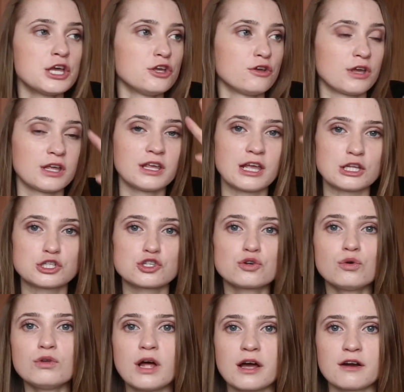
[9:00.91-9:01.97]
You can get
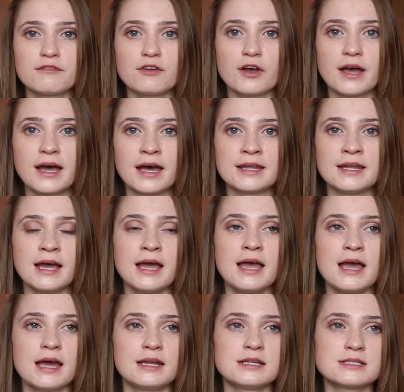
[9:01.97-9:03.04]
school out of your head,
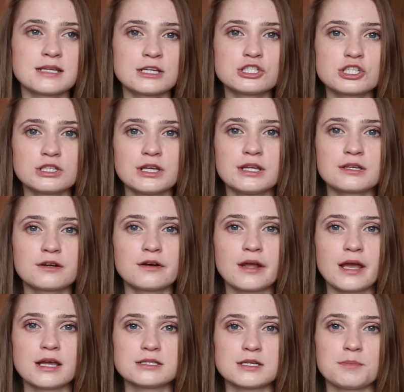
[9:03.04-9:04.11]
and essentially it
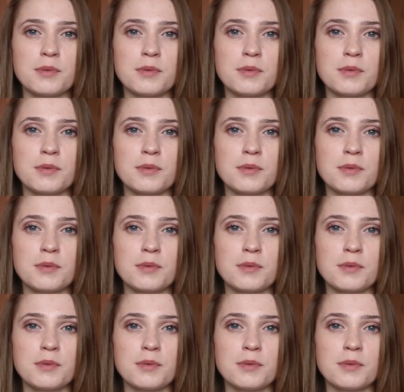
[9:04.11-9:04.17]
creates a